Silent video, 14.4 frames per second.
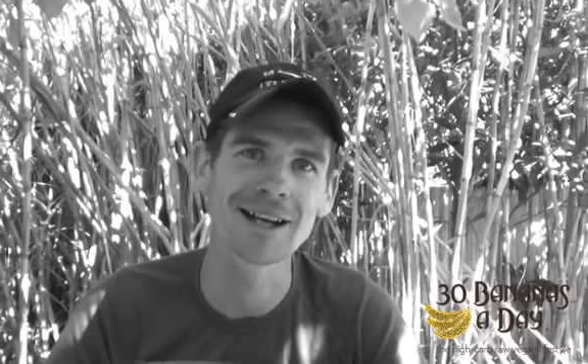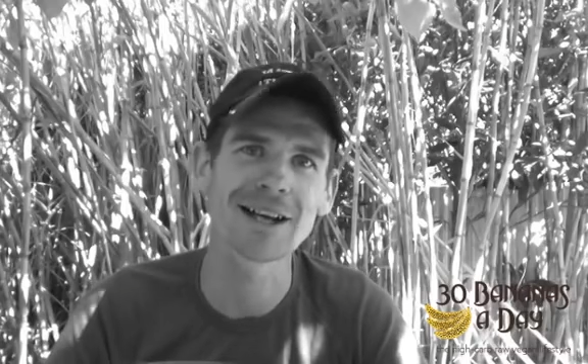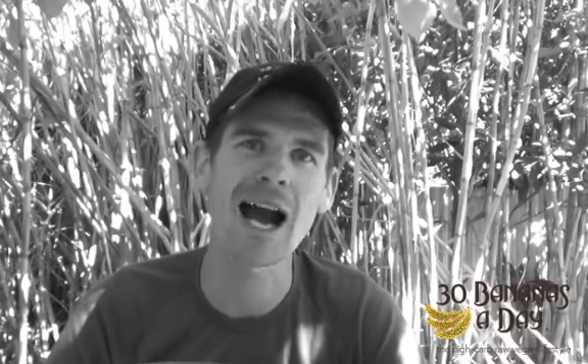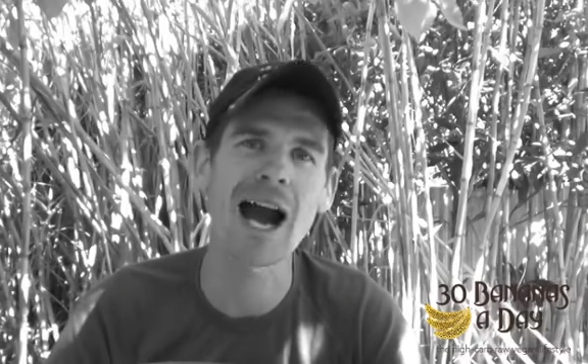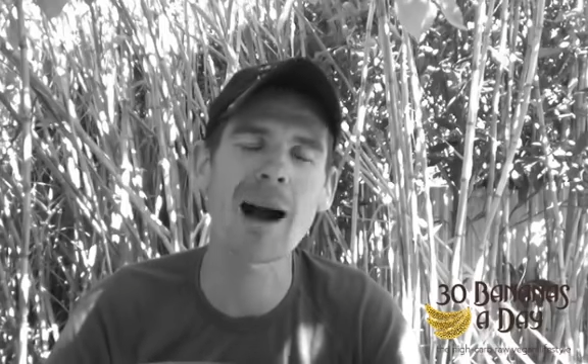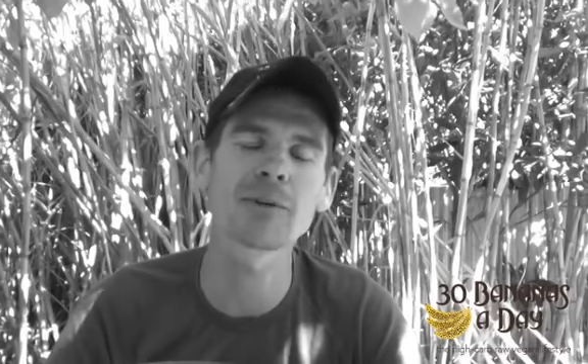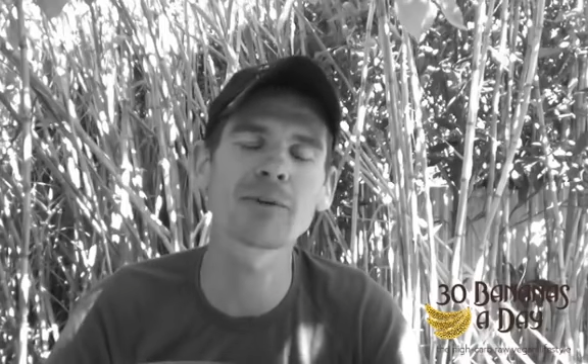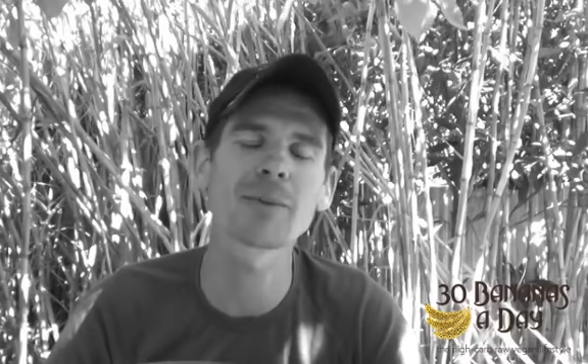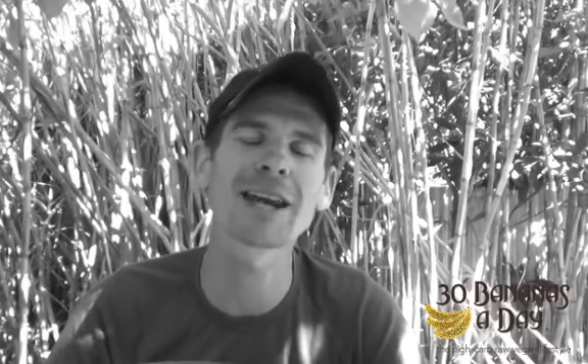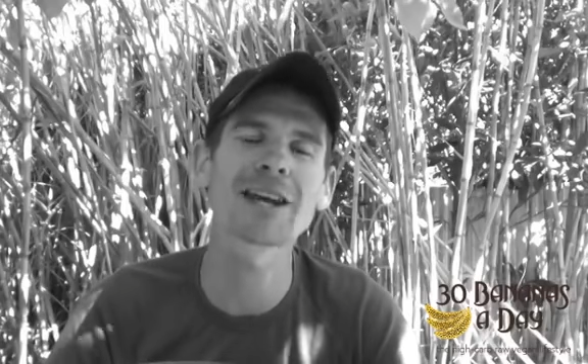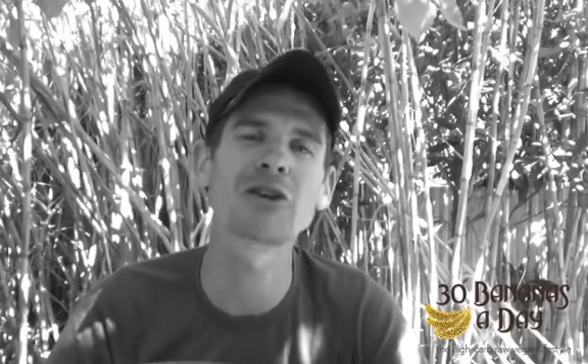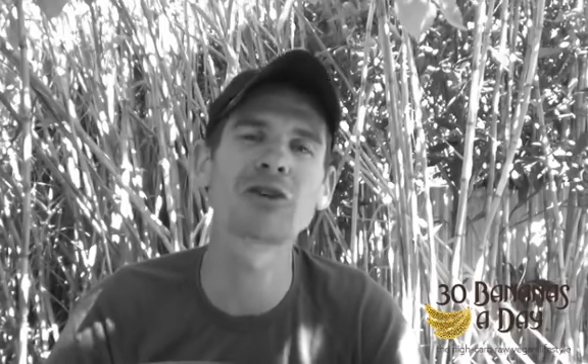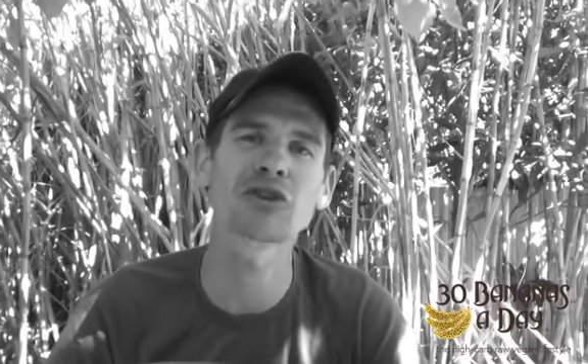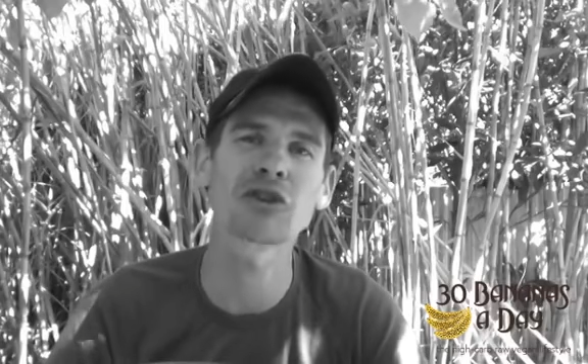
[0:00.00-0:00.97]
Carbs
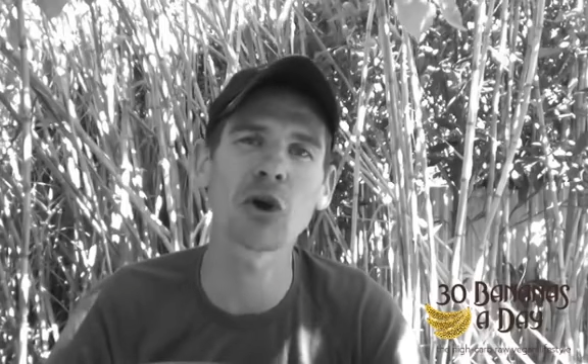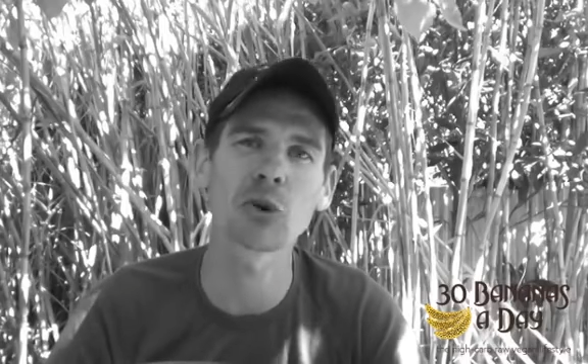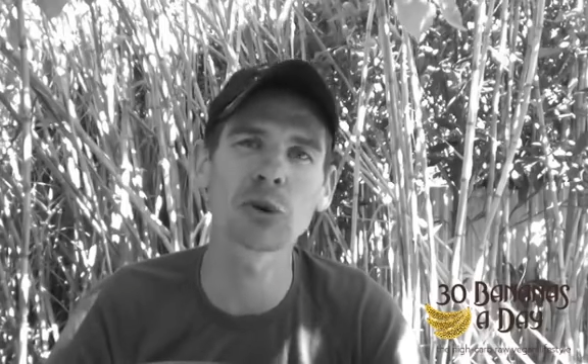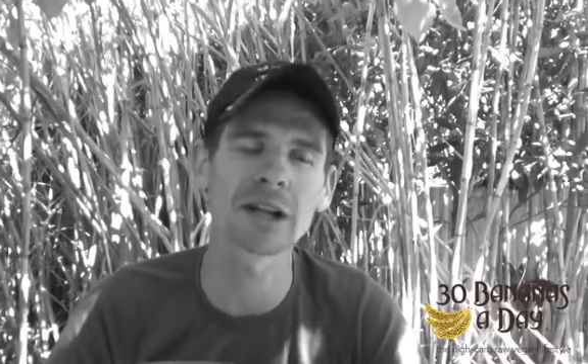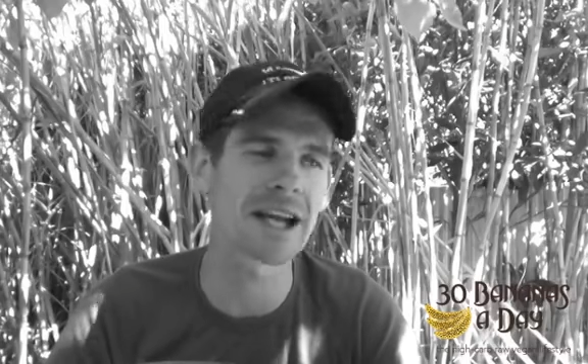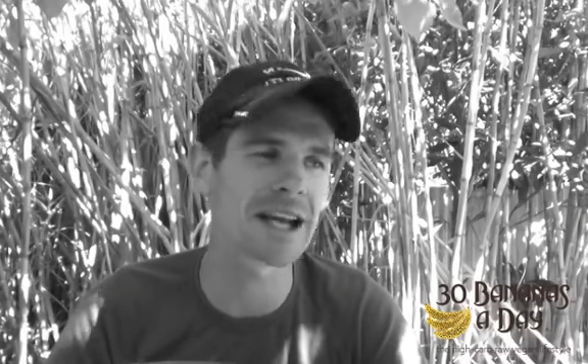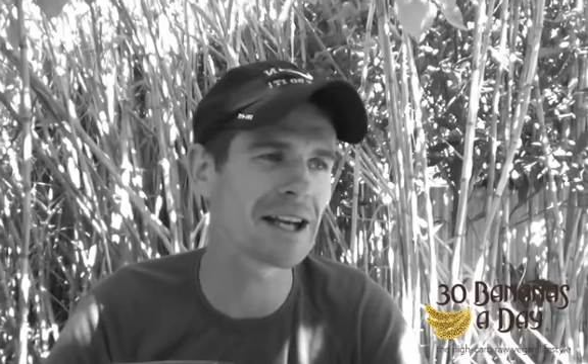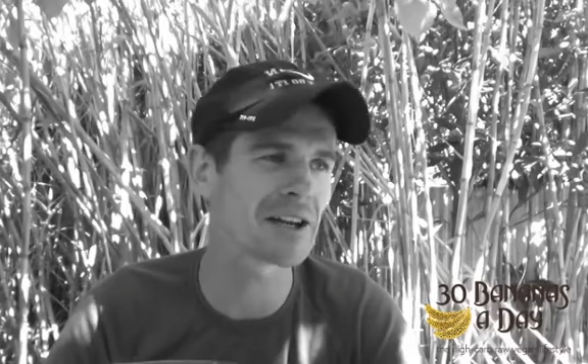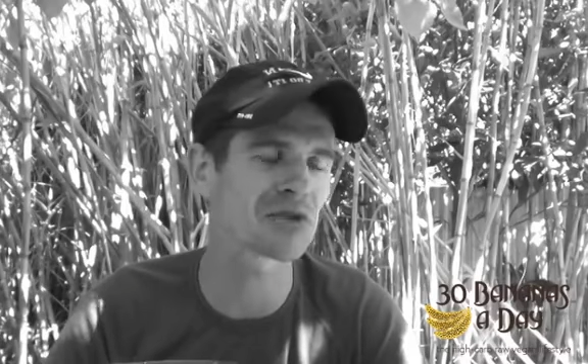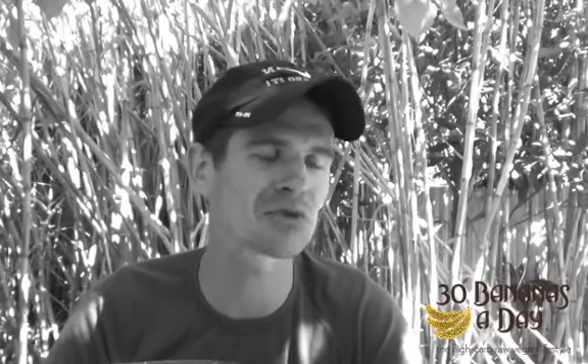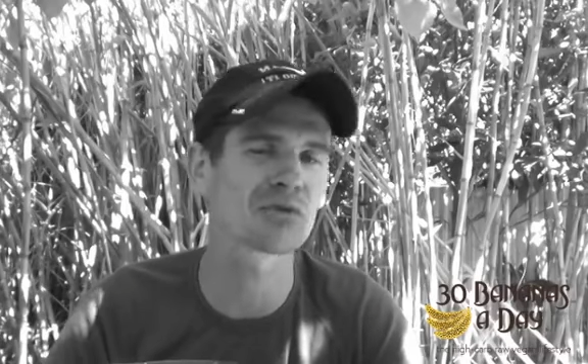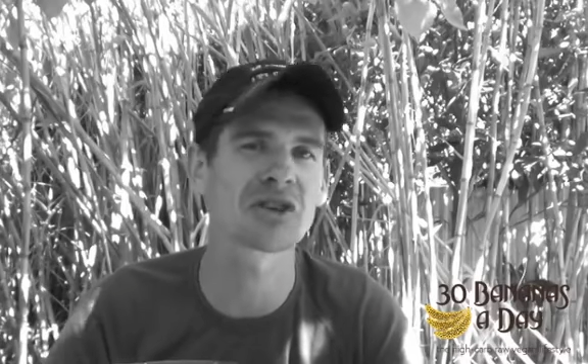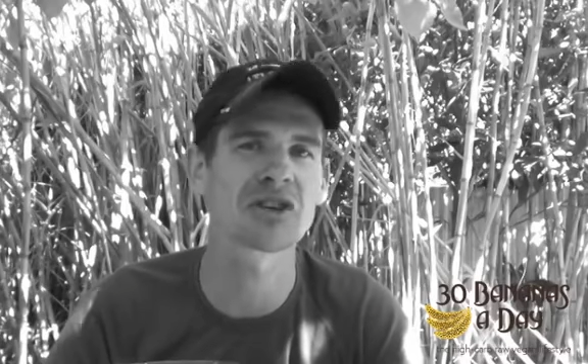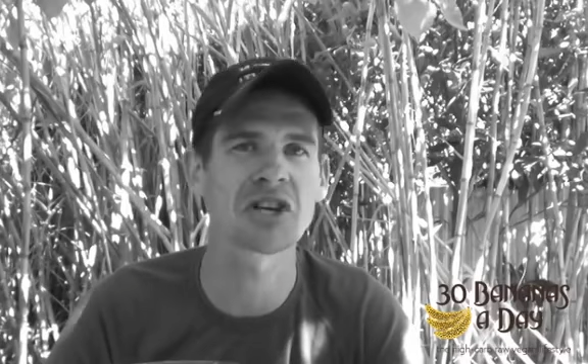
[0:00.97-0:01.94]
make you so lean,
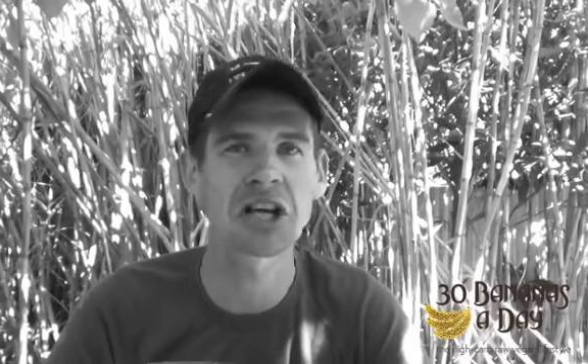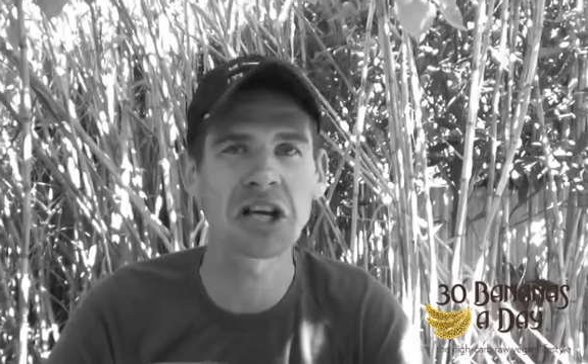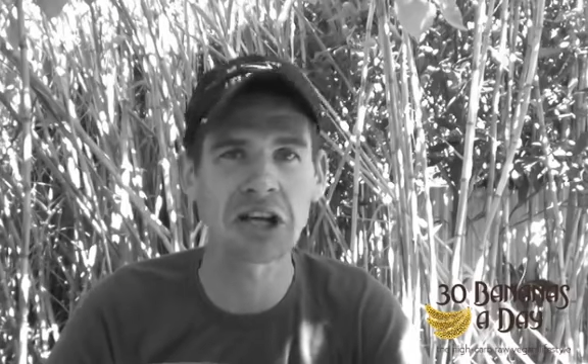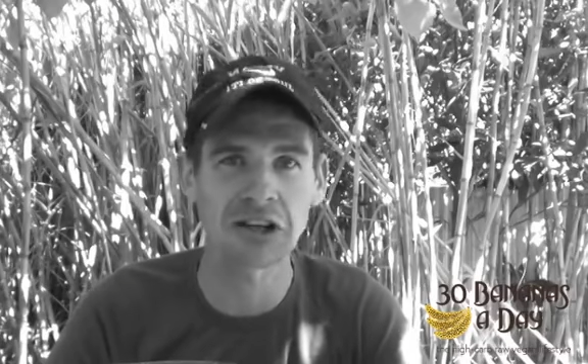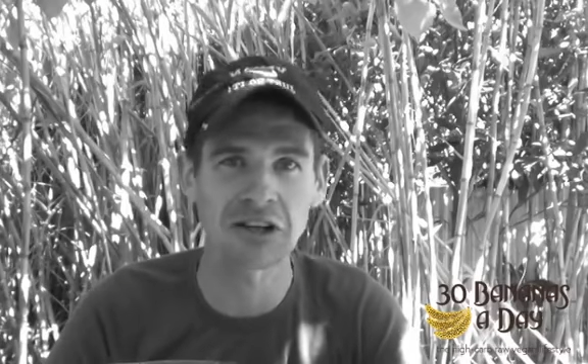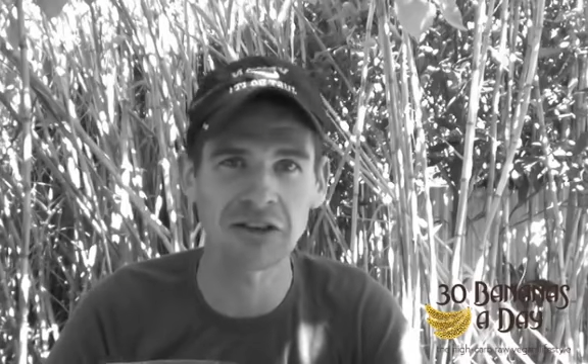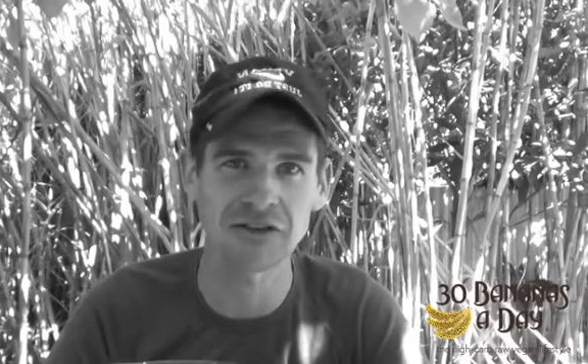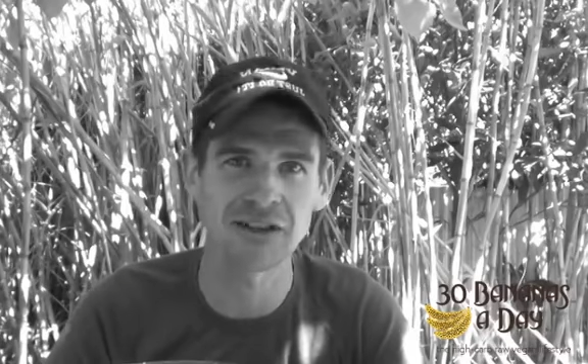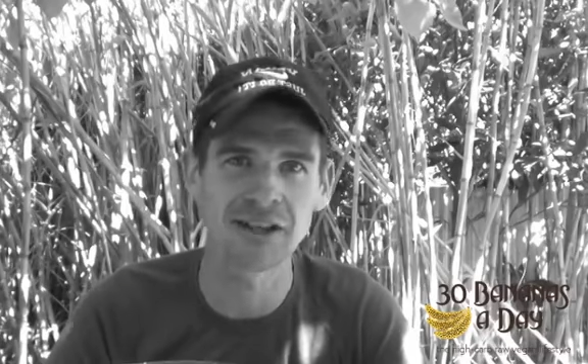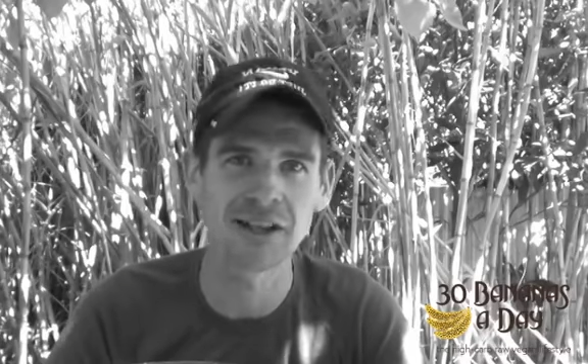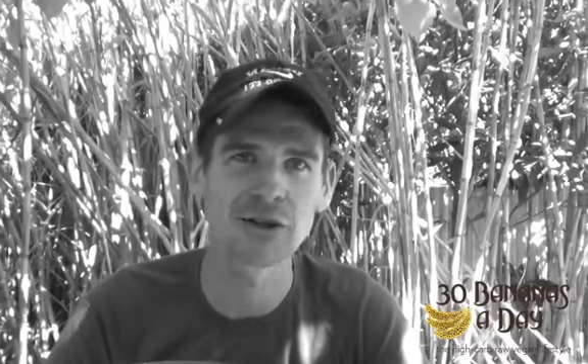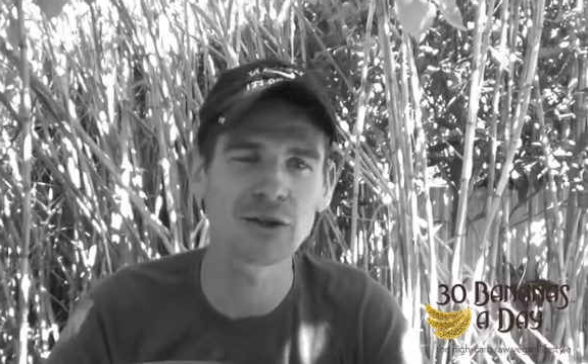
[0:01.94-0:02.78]
it's ridiculous.